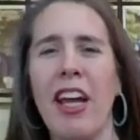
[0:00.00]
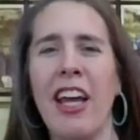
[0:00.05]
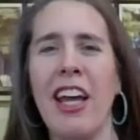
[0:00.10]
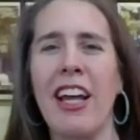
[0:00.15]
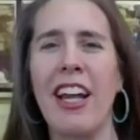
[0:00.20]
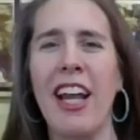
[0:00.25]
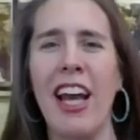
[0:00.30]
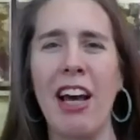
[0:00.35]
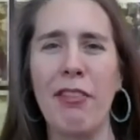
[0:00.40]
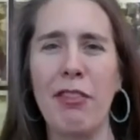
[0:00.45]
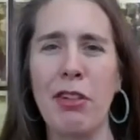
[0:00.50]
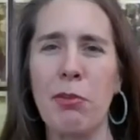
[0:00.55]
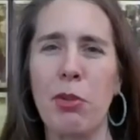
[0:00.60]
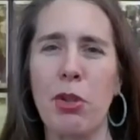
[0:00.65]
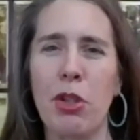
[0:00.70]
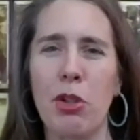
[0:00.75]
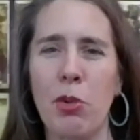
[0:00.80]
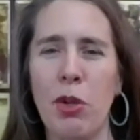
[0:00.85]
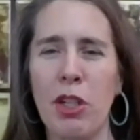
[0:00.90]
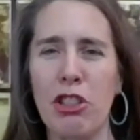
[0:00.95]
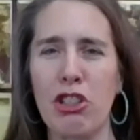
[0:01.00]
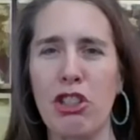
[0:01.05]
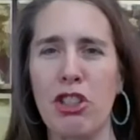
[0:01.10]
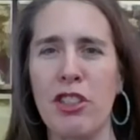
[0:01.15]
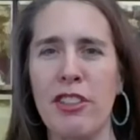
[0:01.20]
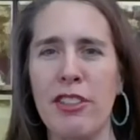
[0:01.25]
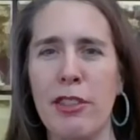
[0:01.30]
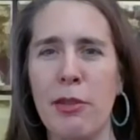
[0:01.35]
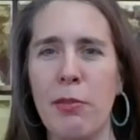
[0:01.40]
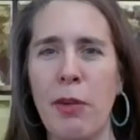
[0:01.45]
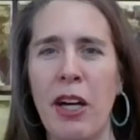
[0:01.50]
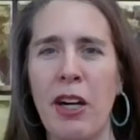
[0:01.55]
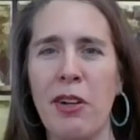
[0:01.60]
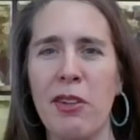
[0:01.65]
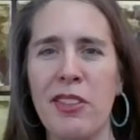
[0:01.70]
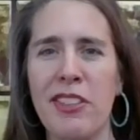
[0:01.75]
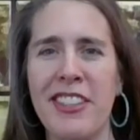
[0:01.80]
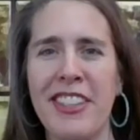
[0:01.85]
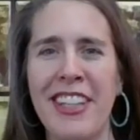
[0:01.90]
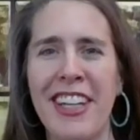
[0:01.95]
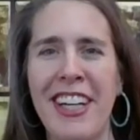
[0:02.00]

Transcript: and have any more questions about